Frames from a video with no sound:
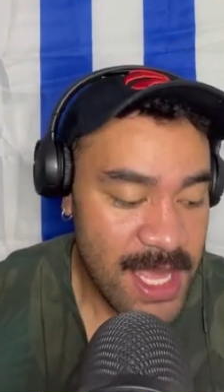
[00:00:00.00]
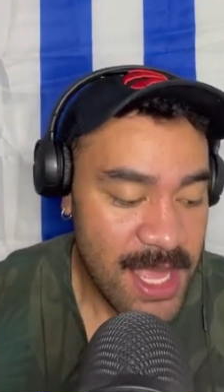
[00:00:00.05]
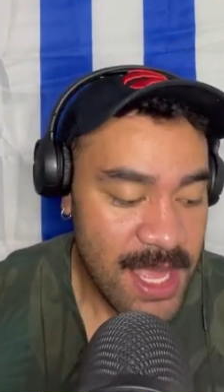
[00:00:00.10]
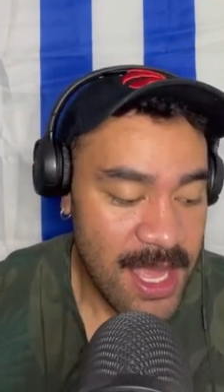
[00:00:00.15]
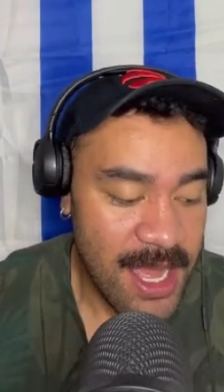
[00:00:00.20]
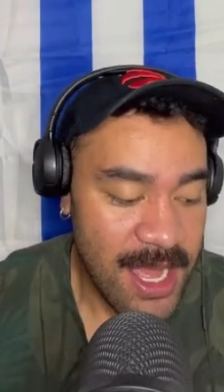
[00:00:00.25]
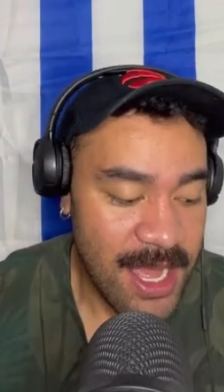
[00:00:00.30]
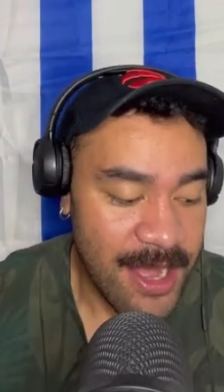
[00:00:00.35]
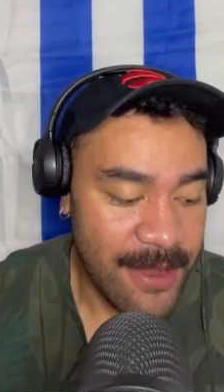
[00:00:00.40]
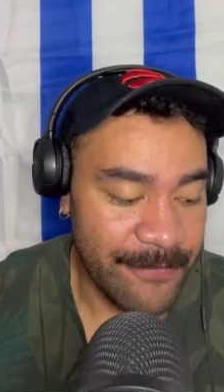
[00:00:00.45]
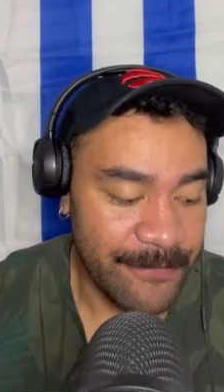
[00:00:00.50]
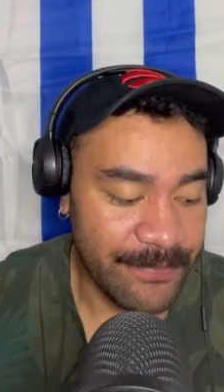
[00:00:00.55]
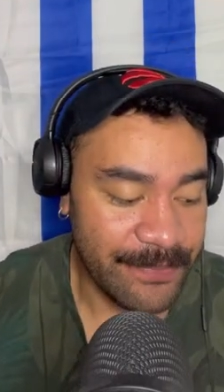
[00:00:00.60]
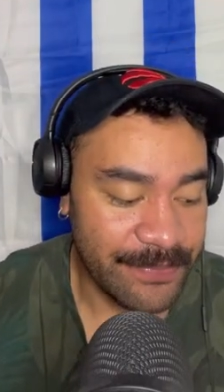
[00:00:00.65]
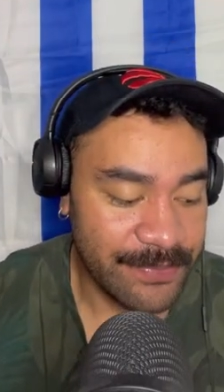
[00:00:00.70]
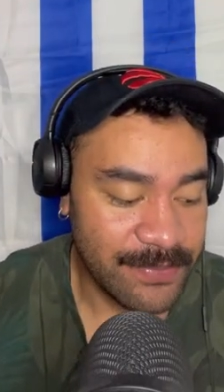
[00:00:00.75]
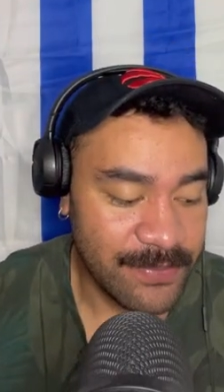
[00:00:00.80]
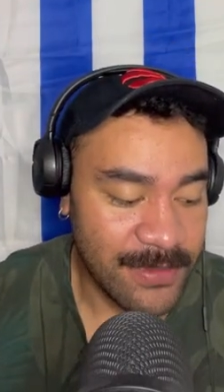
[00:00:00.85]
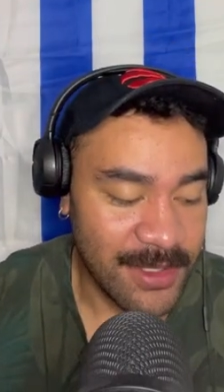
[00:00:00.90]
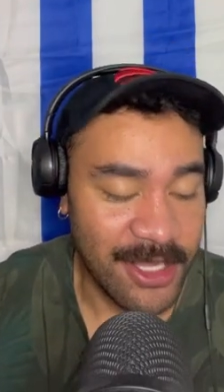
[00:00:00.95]

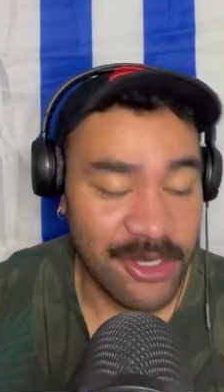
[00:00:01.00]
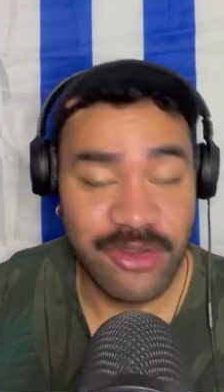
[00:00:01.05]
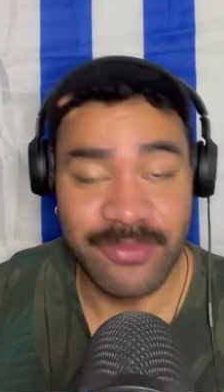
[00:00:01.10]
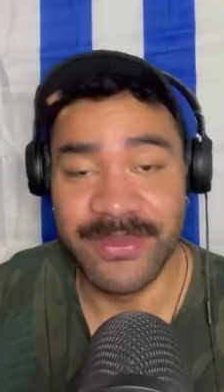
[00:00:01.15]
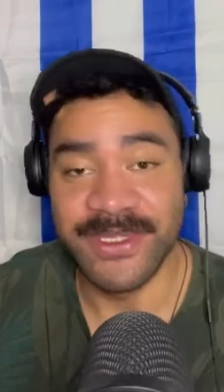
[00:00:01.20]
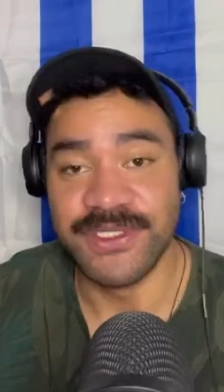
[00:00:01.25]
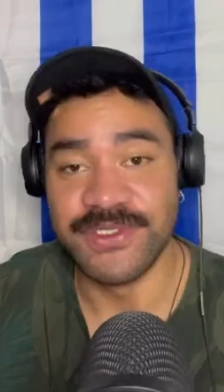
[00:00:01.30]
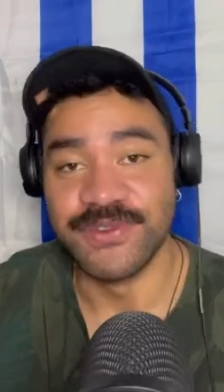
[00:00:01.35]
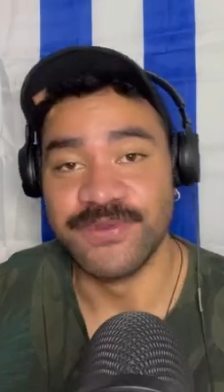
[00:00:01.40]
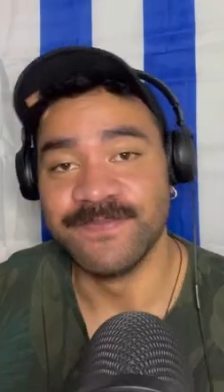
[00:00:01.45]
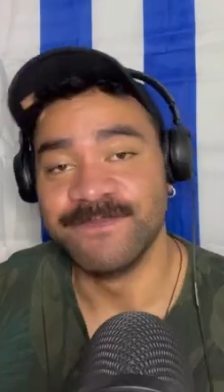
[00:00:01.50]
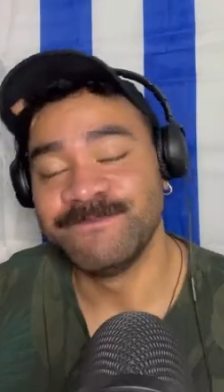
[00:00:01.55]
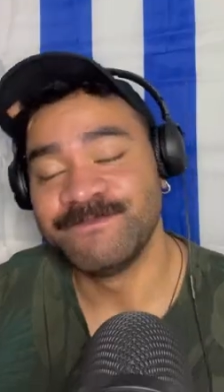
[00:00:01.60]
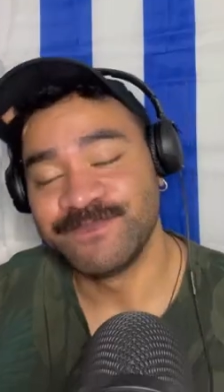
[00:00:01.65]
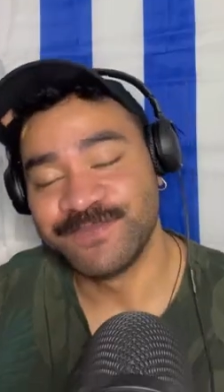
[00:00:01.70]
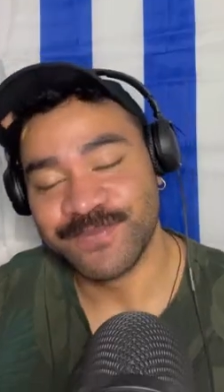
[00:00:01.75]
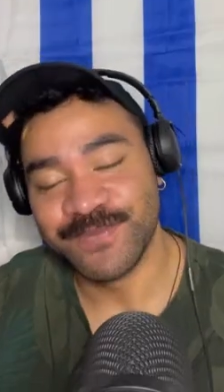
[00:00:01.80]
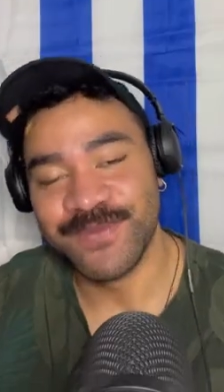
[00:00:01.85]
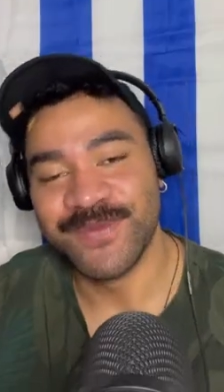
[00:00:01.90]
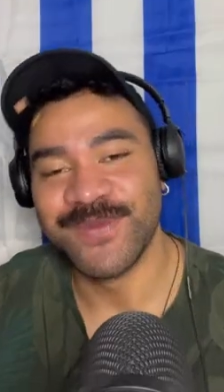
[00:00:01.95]
I don't mean to.
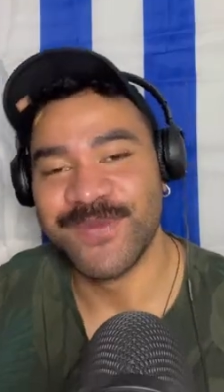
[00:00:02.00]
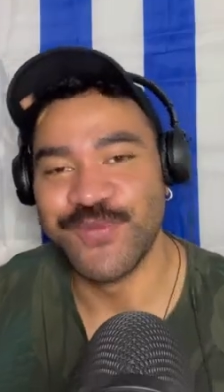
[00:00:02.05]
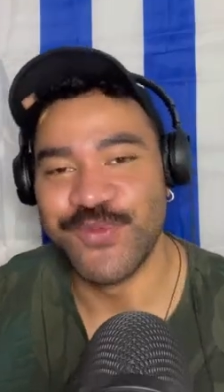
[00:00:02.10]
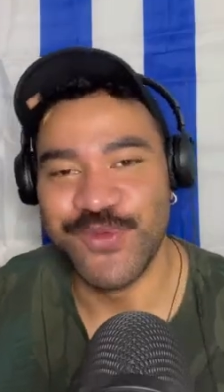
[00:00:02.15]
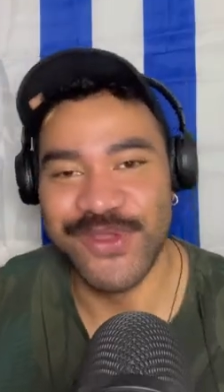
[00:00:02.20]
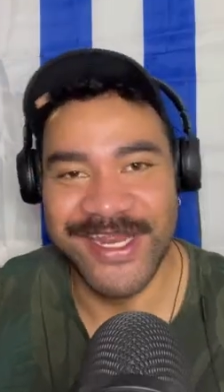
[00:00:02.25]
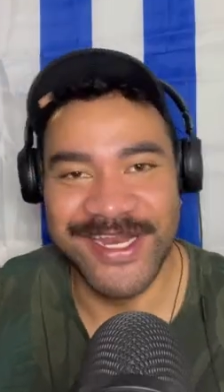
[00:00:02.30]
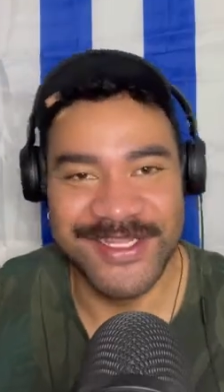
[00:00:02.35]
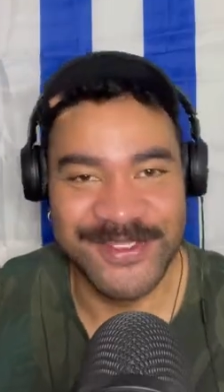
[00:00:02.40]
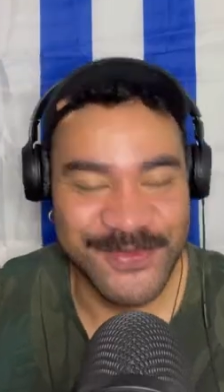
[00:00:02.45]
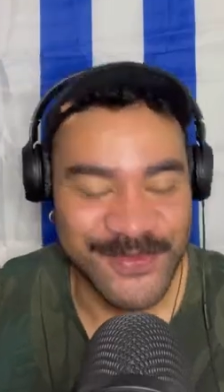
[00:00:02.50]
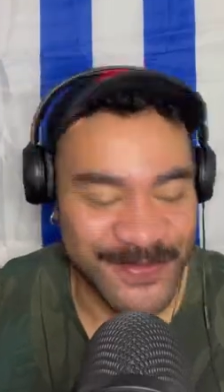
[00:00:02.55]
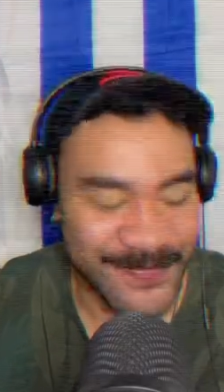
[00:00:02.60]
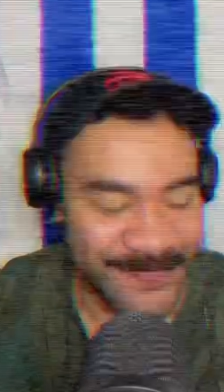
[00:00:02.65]
We'll get into it.